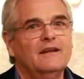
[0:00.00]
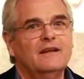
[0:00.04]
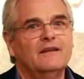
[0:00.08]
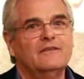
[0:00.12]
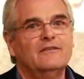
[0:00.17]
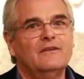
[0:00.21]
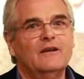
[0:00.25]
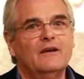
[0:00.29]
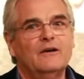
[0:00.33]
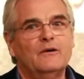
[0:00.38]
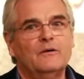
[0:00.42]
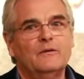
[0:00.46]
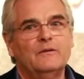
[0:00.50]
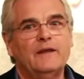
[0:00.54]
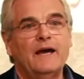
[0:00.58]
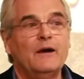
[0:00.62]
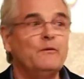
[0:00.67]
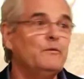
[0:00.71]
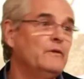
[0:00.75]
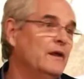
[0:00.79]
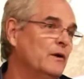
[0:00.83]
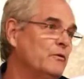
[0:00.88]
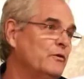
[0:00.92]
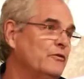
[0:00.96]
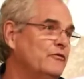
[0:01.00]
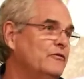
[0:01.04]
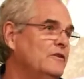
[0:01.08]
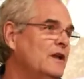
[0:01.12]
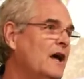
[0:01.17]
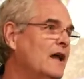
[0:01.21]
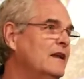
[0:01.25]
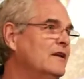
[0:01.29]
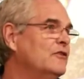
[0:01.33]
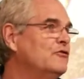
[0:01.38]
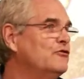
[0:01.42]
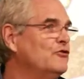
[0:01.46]
So that, there was
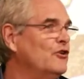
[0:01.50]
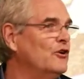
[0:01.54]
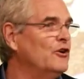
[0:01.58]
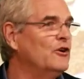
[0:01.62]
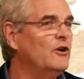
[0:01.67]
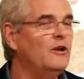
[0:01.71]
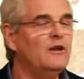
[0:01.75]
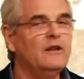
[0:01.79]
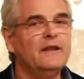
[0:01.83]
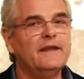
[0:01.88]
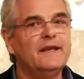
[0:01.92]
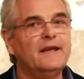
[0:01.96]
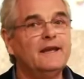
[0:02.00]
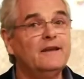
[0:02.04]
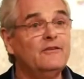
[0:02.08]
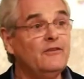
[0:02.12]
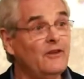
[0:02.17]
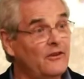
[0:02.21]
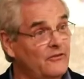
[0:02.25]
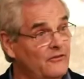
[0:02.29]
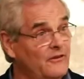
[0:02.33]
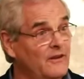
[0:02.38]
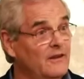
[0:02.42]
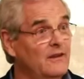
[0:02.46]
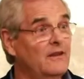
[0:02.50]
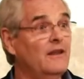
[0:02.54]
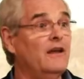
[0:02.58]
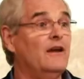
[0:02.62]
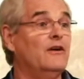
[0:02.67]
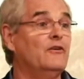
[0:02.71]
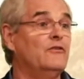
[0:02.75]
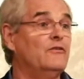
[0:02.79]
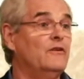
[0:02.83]
not a journal that existed there.